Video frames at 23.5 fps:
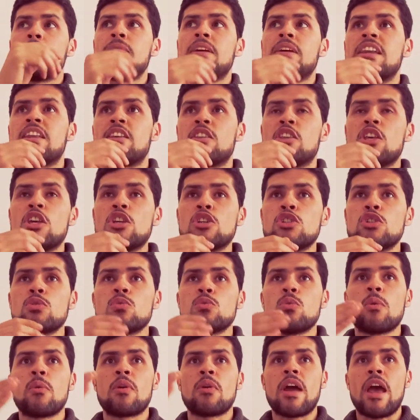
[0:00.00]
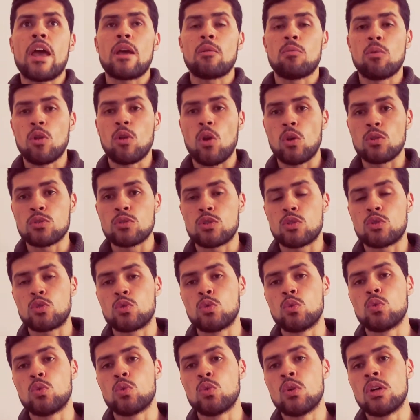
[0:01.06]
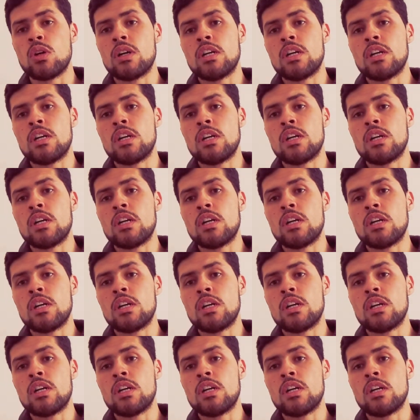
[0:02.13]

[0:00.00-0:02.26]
In addition, we were able also to